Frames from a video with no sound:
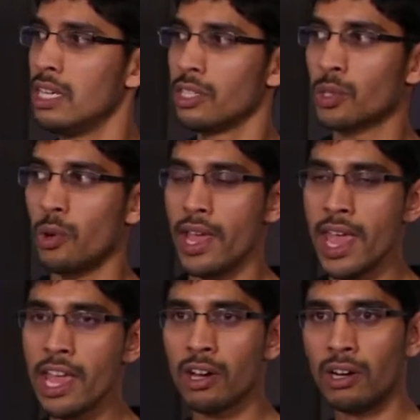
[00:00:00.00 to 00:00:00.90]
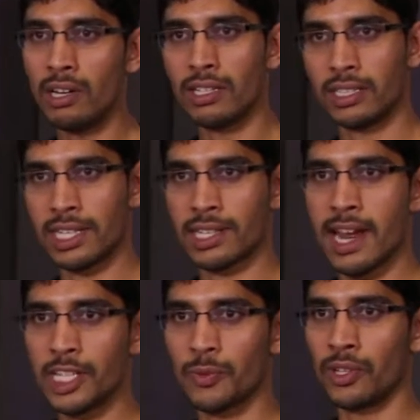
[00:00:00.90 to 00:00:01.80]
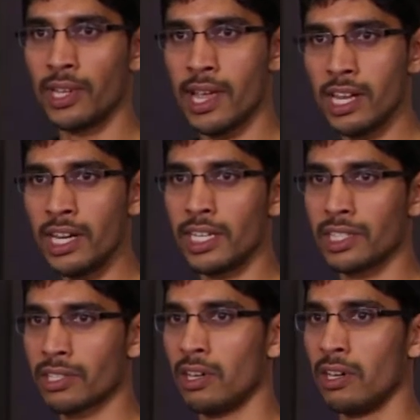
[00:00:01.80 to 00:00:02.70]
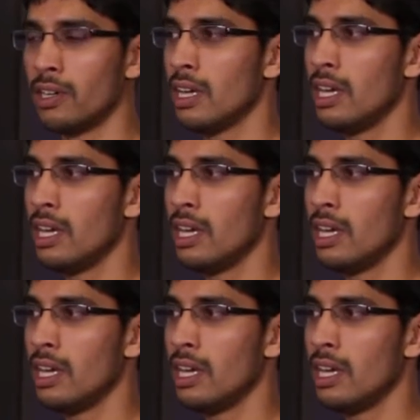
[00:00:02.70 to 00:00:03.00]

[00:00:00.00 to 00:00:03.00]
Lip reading: So ACORD, that stands for the analytics CORD,